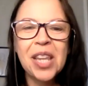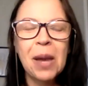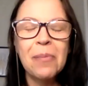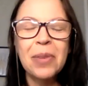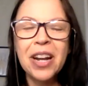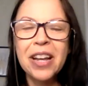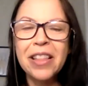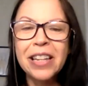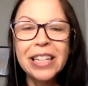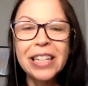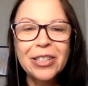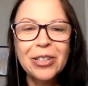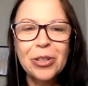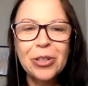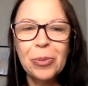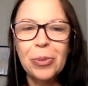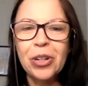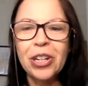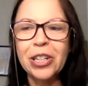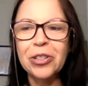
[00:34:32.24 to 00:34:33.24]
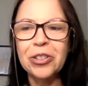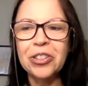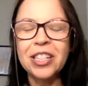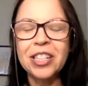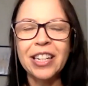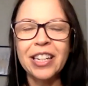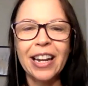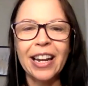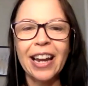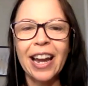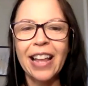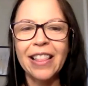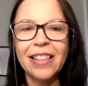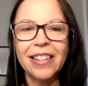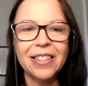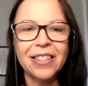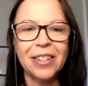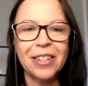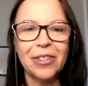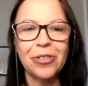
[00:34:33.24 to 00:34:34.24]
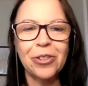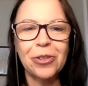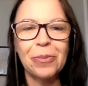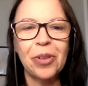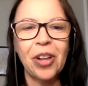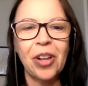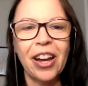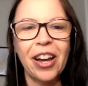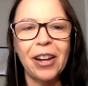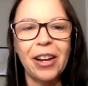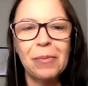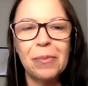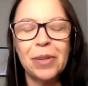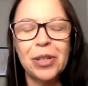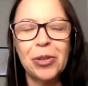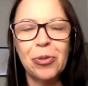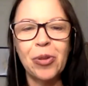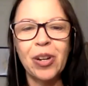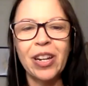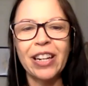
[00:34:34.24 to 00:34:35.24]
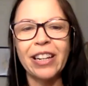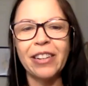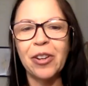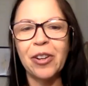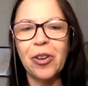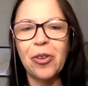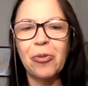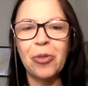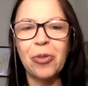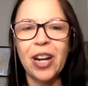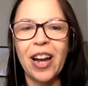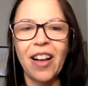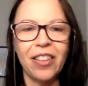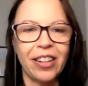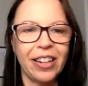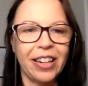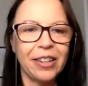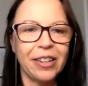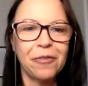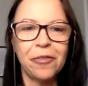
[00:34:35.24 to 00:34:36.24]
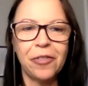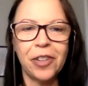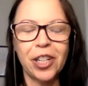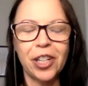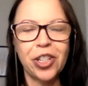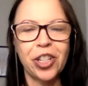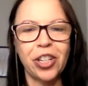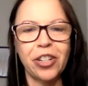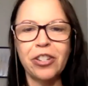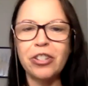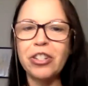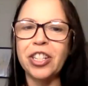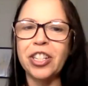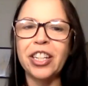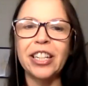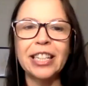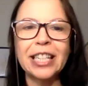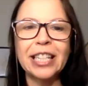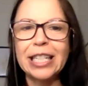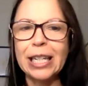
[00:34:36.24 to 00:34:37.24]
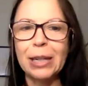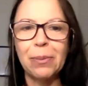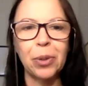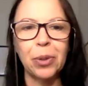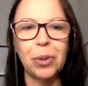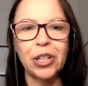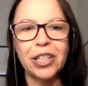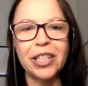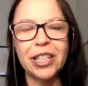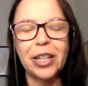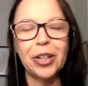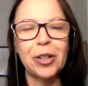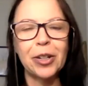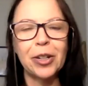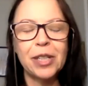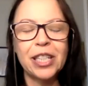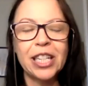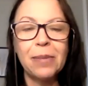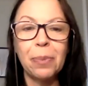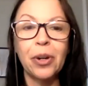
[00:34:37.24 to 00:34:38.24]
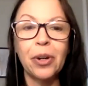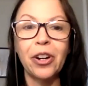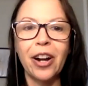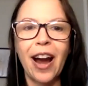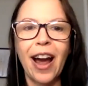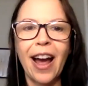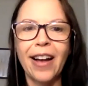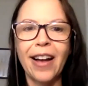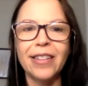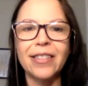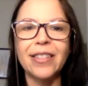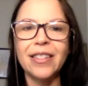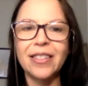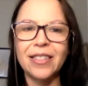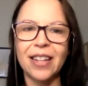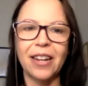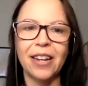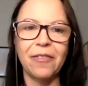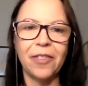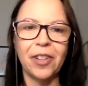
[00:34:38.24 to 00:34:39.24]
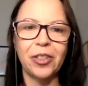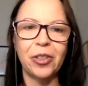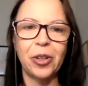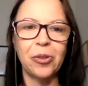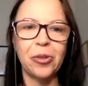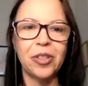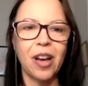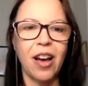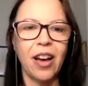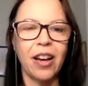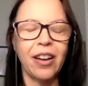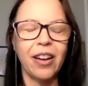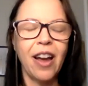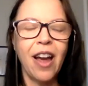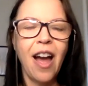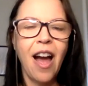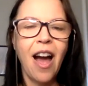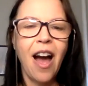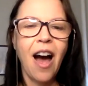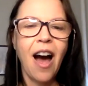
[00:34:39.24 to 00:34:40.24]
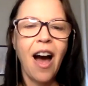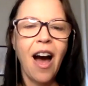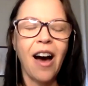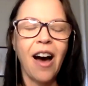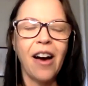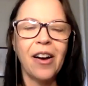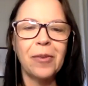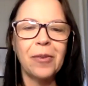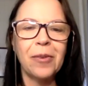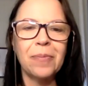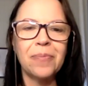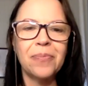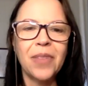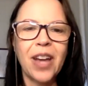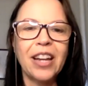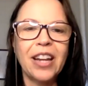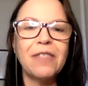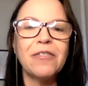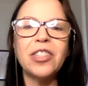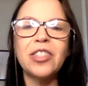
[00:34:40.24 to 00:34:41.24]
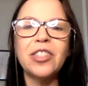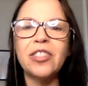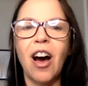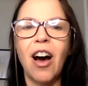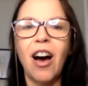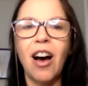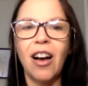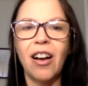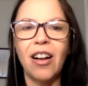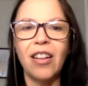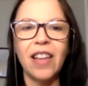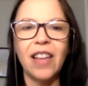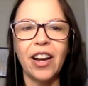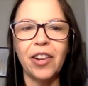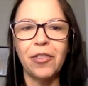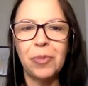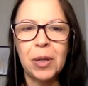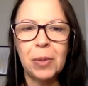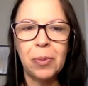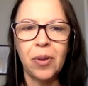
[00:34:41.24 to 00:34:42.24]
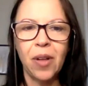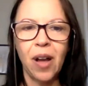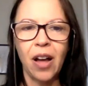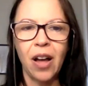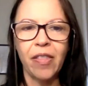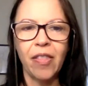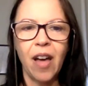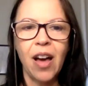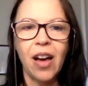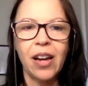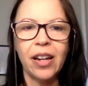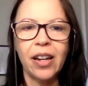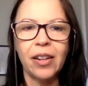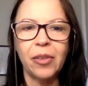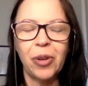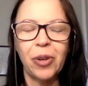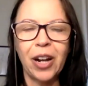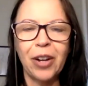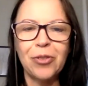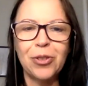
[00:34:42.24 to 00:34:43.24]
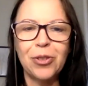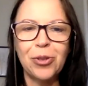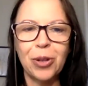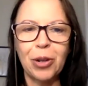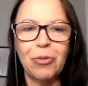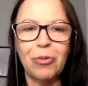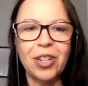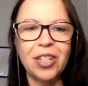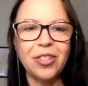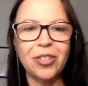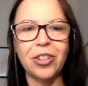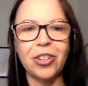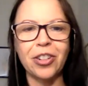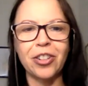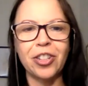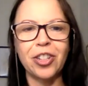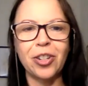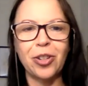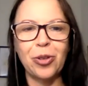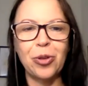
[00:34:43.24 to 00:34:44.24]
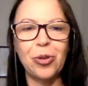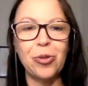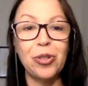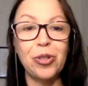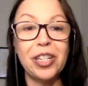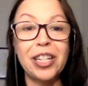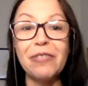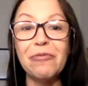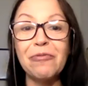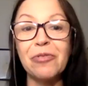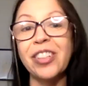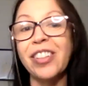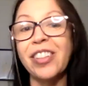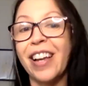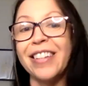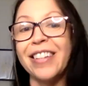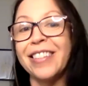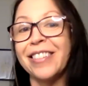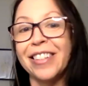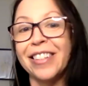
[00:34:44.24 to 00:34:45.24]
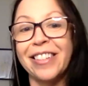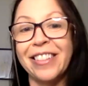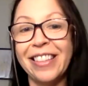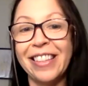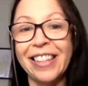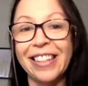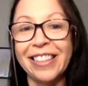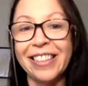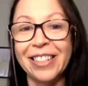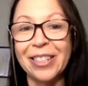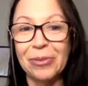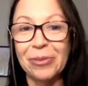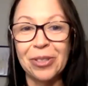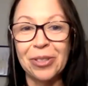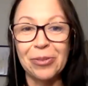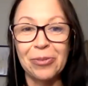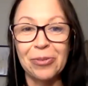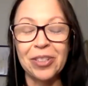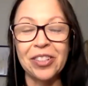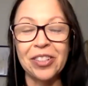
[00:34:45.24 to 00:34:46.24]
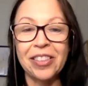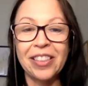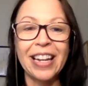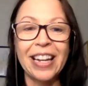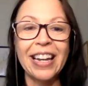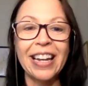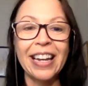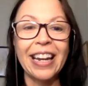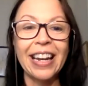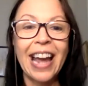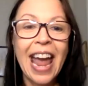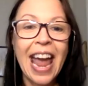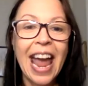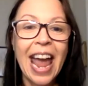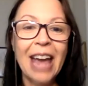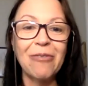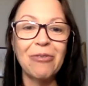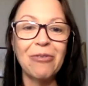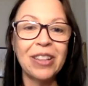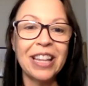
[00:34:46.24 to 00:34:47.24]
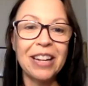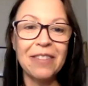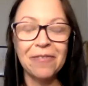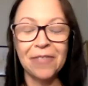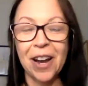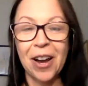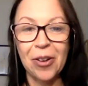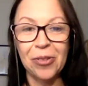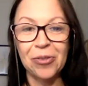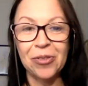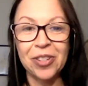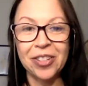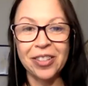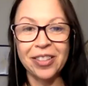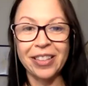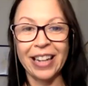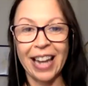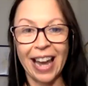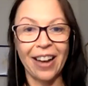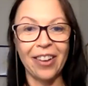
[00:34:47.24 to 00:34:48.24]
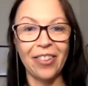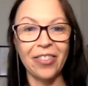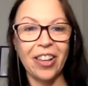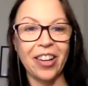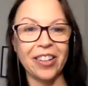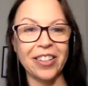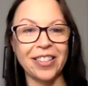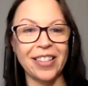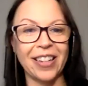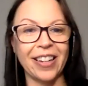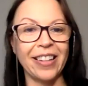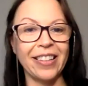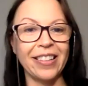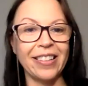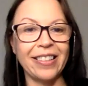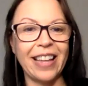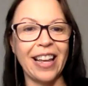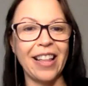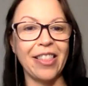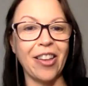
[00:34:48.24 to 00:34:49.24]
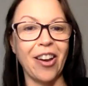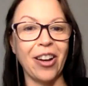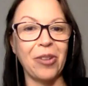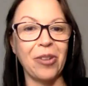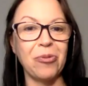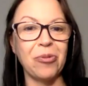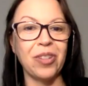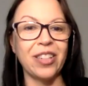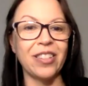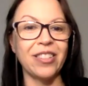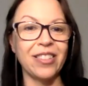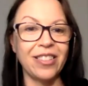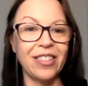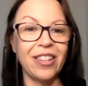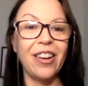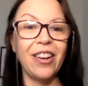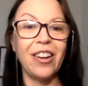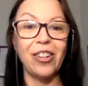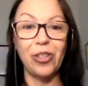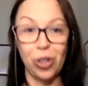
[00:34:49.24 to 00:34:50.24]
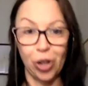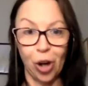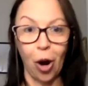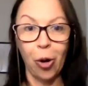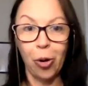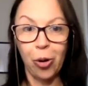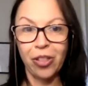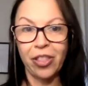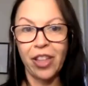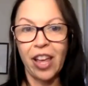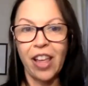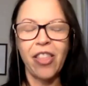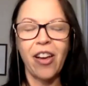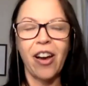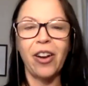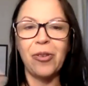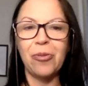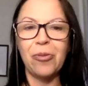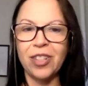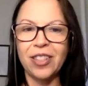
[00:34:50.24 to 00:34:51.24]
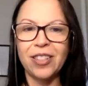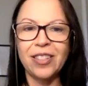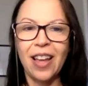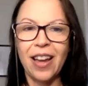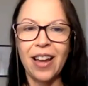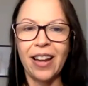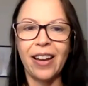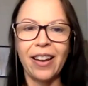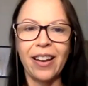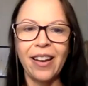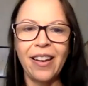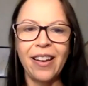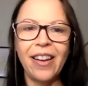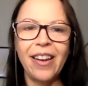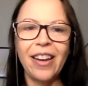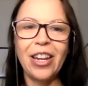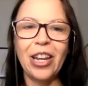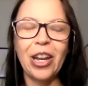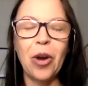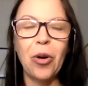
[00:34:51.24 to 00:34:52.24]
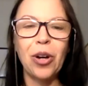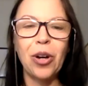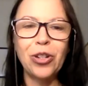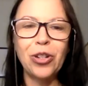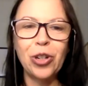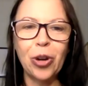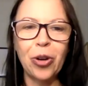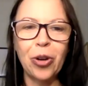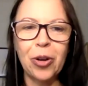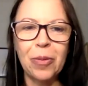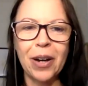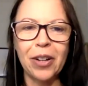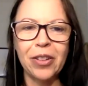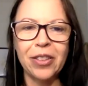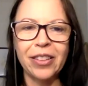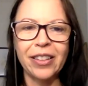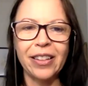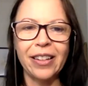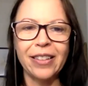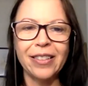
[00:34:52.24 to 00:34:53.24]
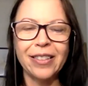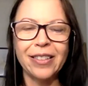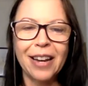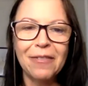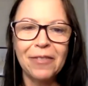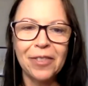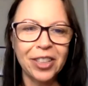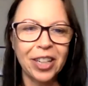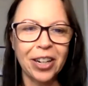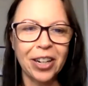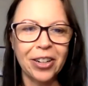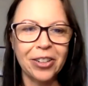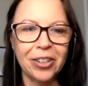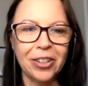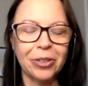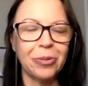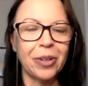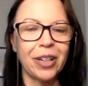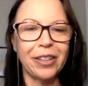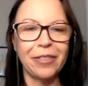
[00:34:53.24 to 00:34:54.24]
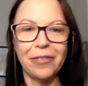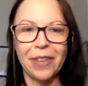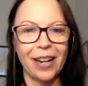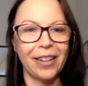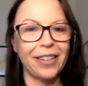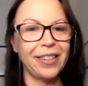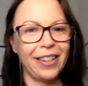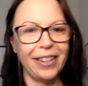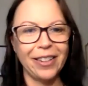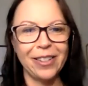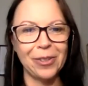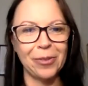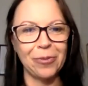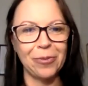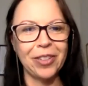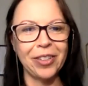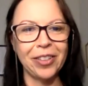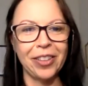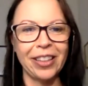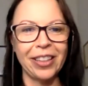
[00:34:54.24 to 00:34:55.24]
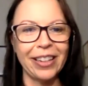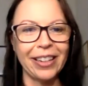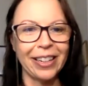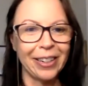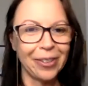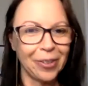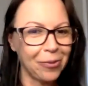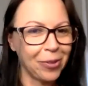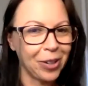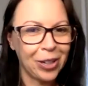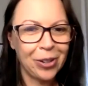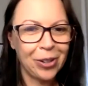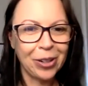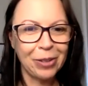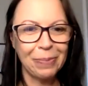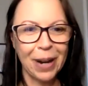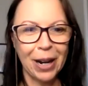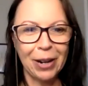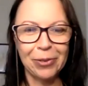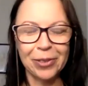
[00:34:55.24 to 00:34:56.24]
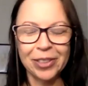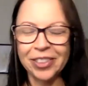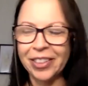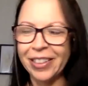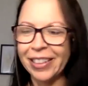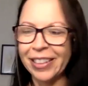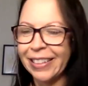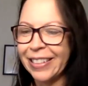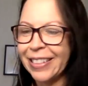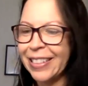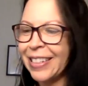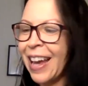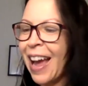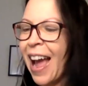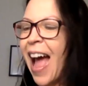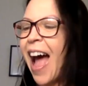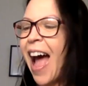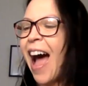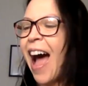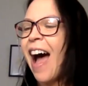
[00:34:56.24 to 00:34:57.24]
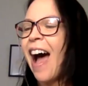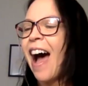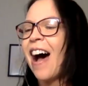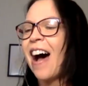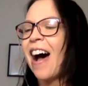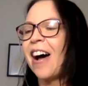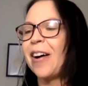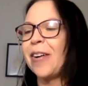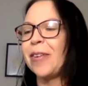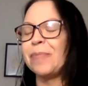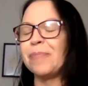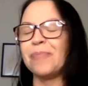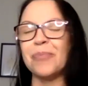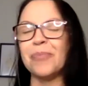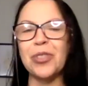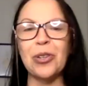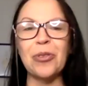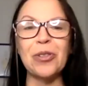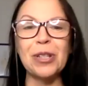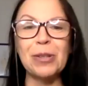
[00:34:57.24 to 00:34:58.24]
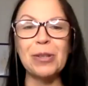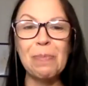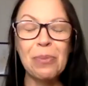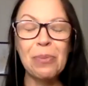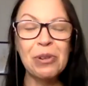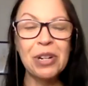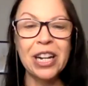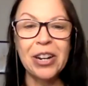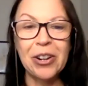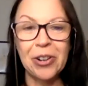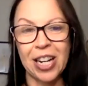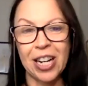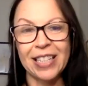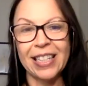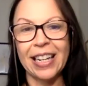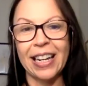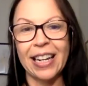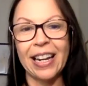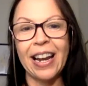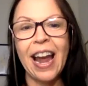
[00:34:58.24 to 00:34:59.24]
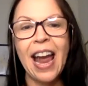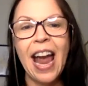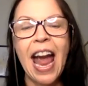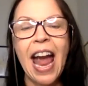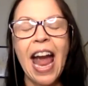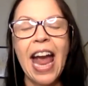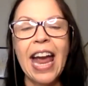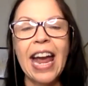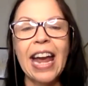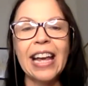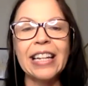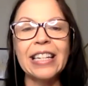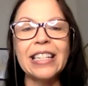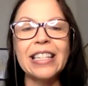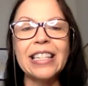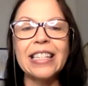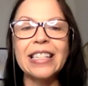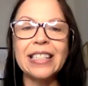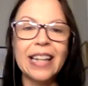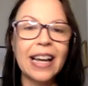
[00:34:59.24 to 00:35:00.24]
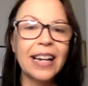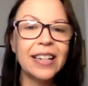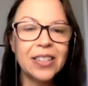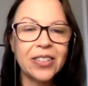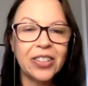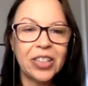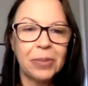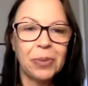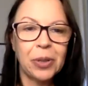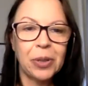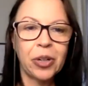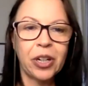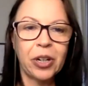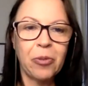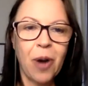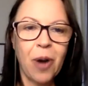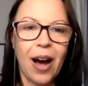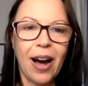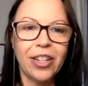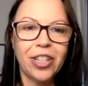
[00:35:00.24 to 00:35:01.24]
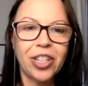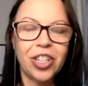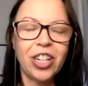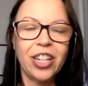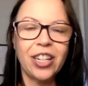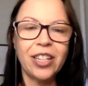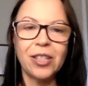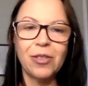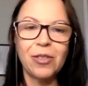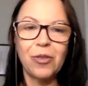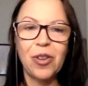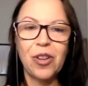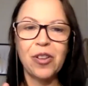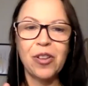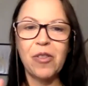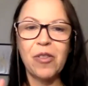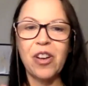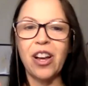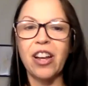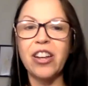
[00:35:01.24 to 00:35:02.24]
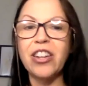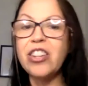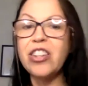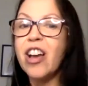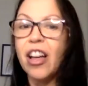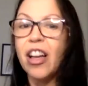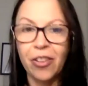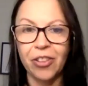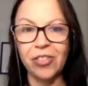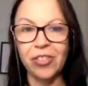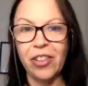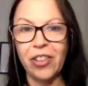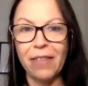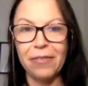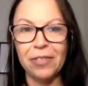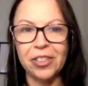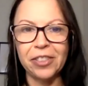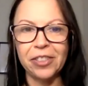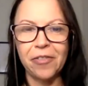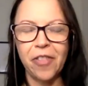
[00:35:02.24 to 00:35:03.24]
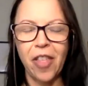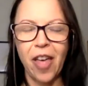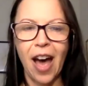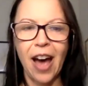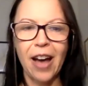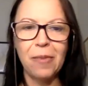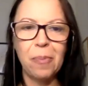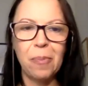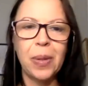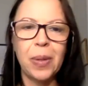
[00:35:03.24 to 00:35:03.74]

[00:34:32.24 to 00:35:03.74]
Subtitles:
But I think it's super interesting, and this interplay between reality and fiction just gets deeper and deeper as Seinfeld goes on. I even saw a lot of people online when I was doing research who didn't realize that this was a real thing. And when they found the catalog site, they thought it was a joke. They thought it was like, you know, a joke about the Seinfeld character, when in fact it is a real thing where you could buy real things. So it's pretty crazy. And this next clip that we're going to watch is another level of that,